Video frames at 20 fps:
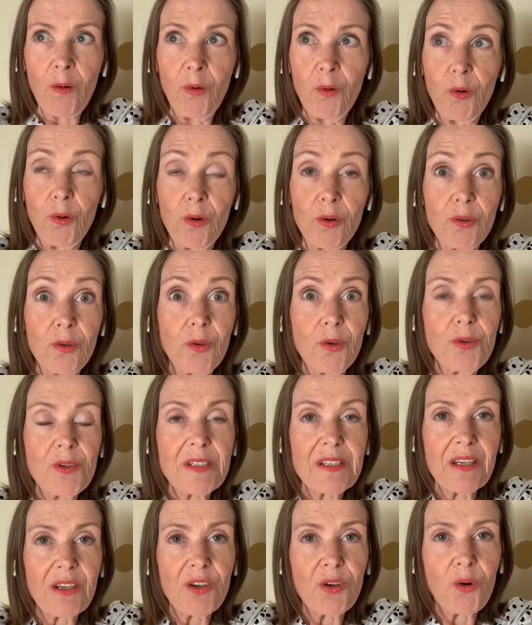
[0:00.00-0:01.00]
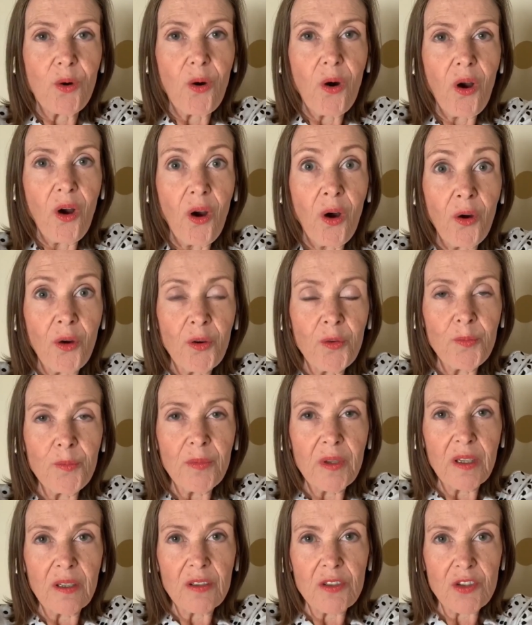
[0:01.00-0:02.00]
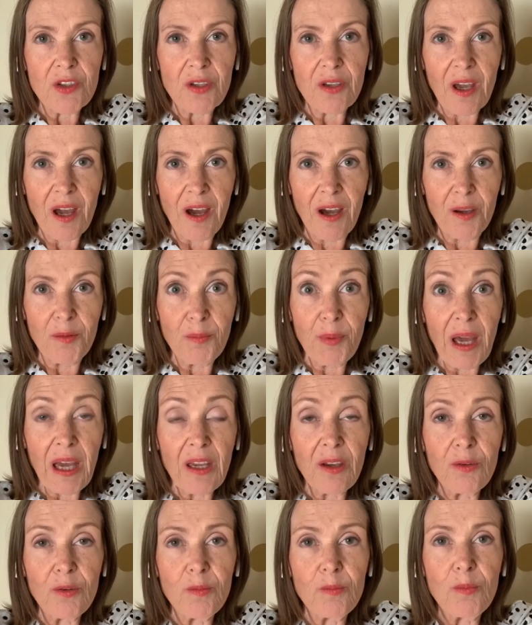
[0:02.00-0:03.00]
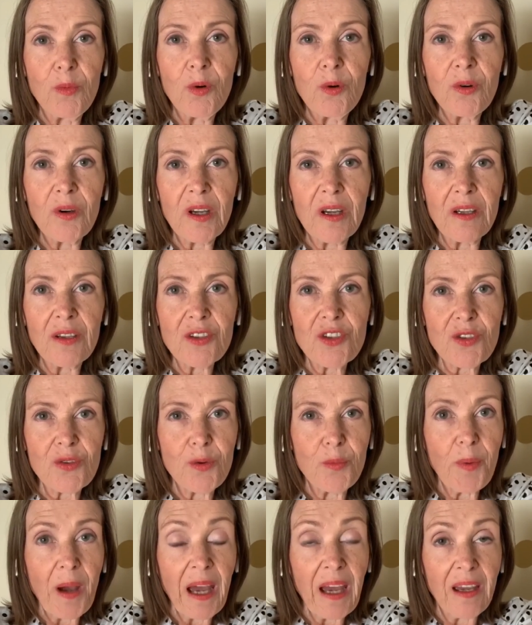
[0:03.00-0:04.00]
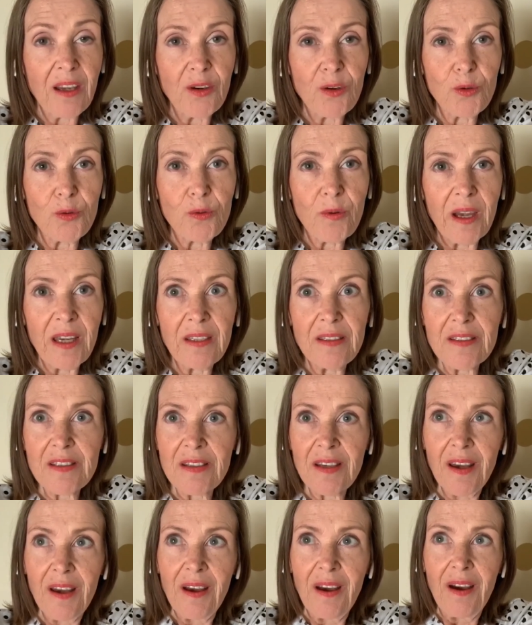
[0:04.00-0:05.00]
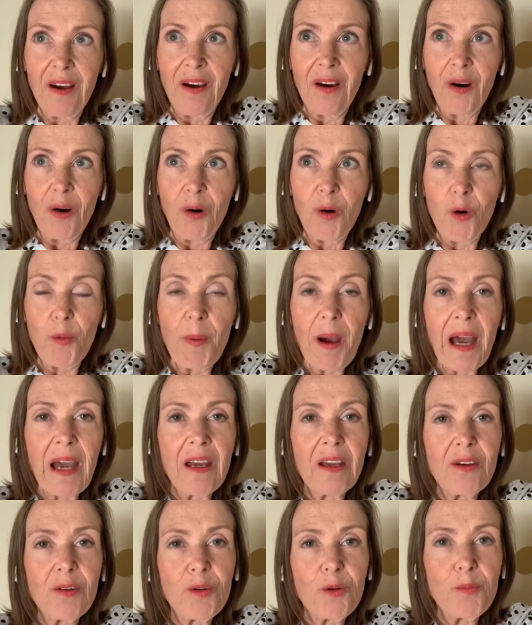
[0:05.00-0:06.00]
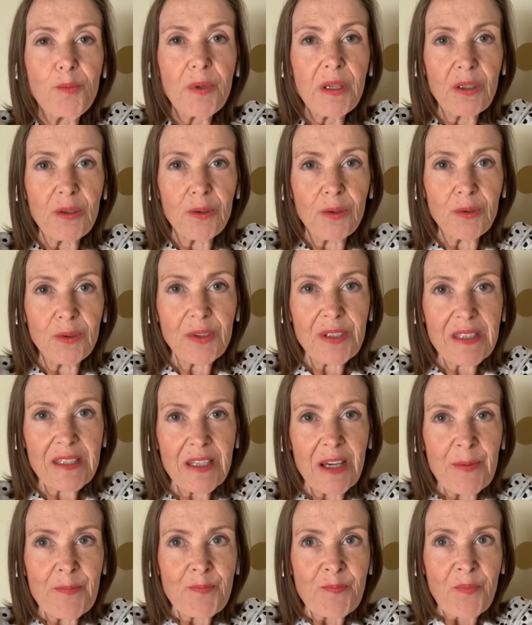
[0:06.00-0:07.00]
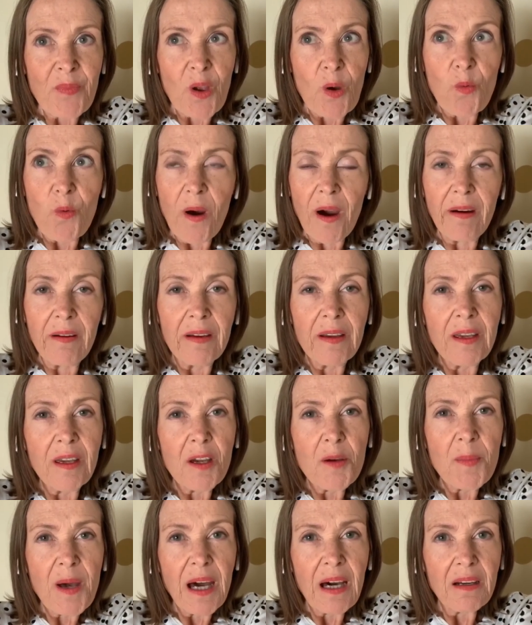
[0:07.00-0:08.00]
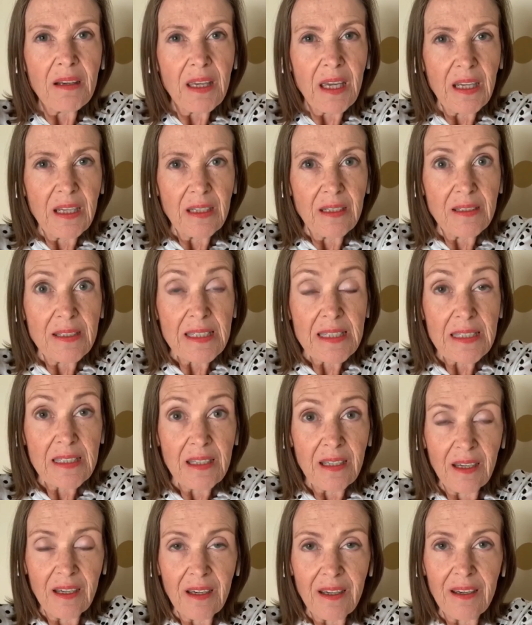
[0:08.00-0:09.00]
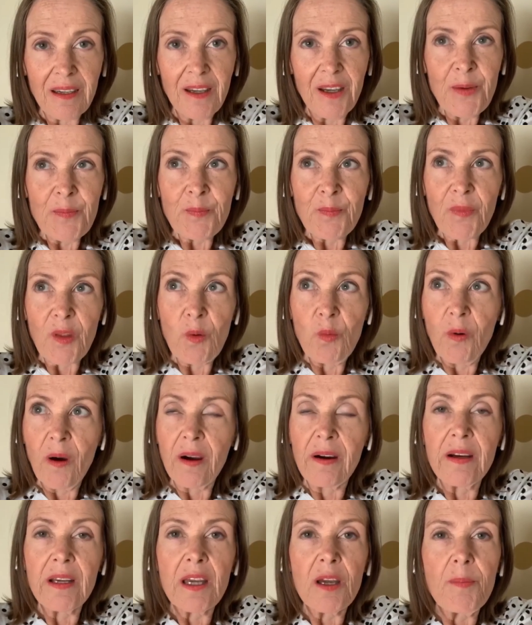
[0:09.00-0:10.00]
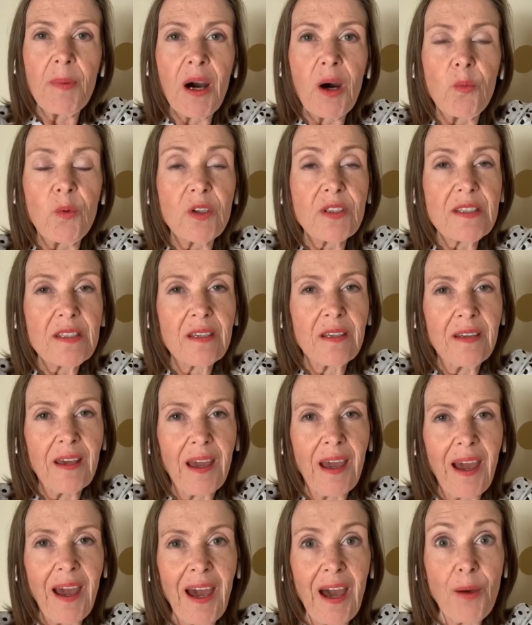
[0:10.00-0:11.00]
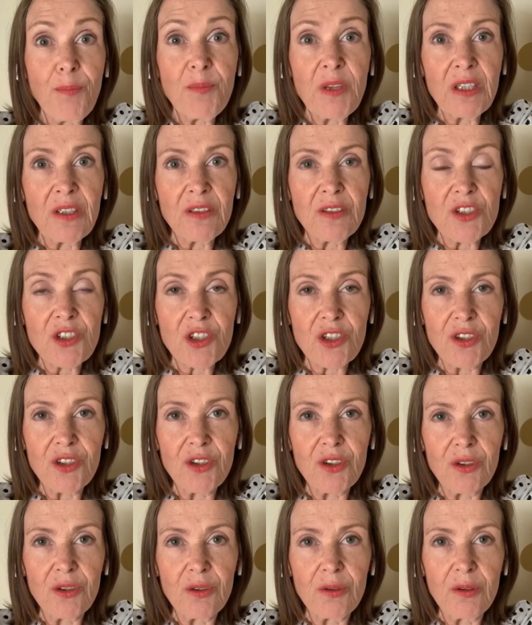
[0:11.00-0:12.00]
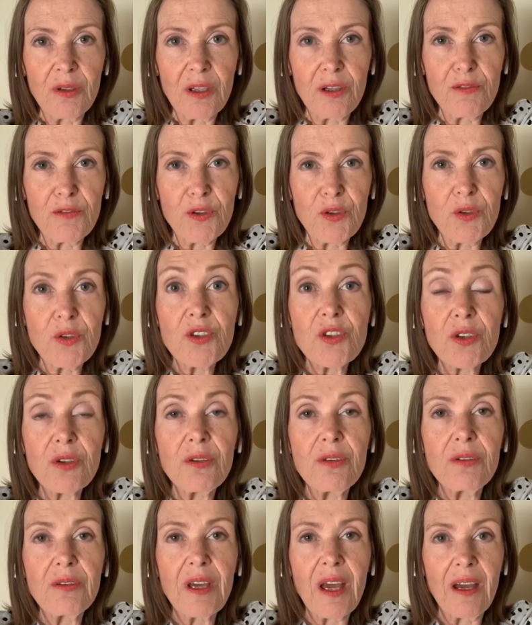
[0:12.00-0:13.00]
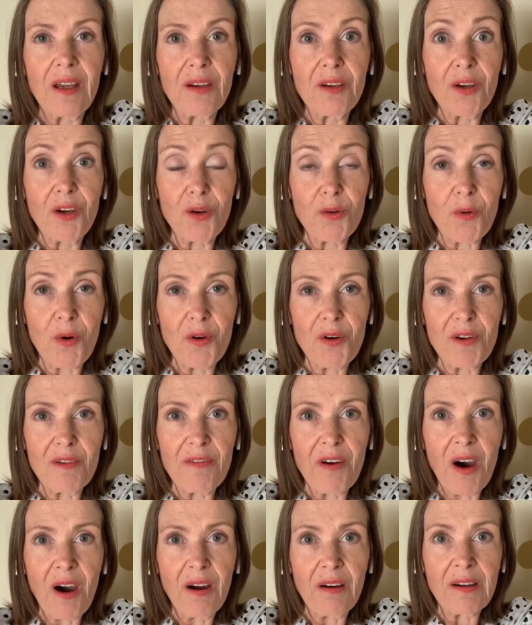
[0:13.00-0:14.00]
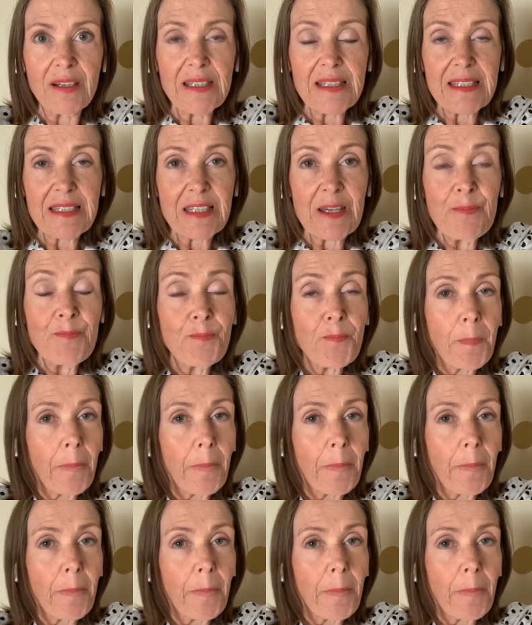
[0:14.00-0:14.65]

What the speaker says: or losing your home because you can't pay your mortgage or pay your rent or pay your bills, worrying about getting sick, worrying about what's going to happen to you if you do get coronavirus,